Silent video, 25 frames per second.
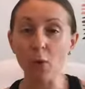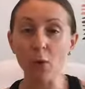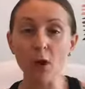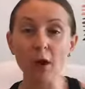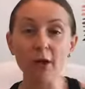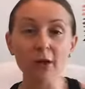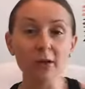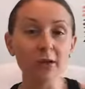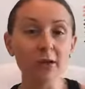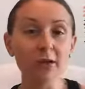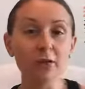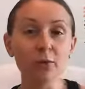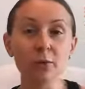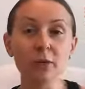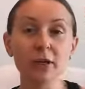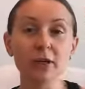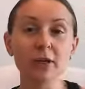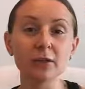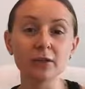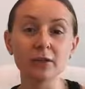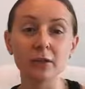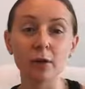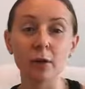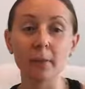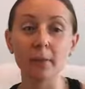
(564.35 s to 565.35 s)
Water and
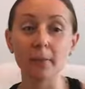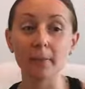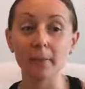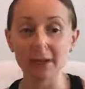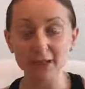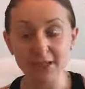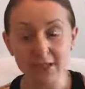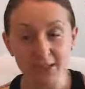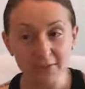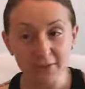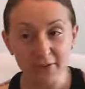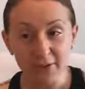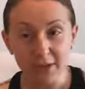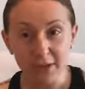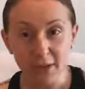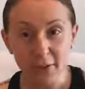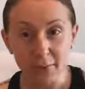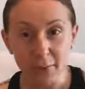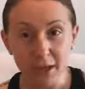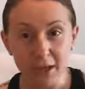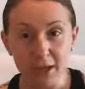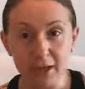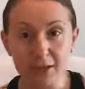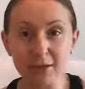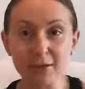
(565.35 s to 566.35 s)
oil don't mix
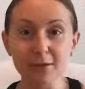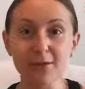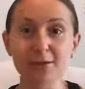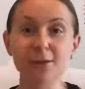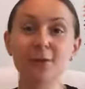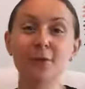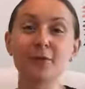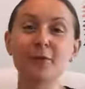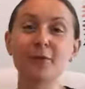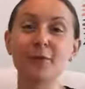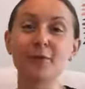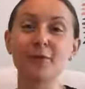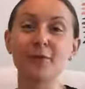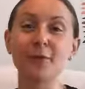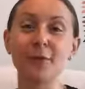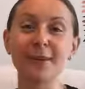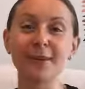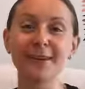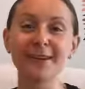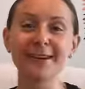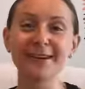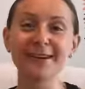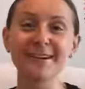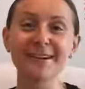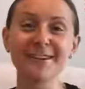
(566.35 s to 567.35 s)
very well, so if you're
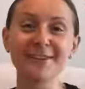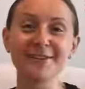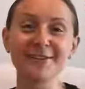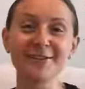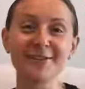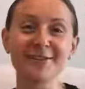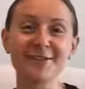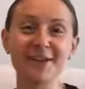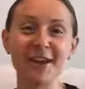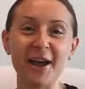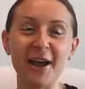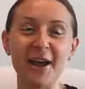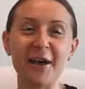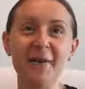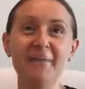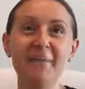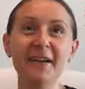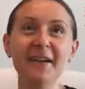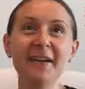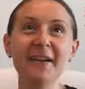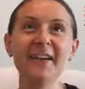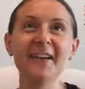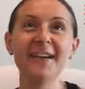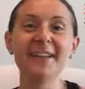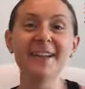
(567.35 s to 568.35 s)
putting it in your tub,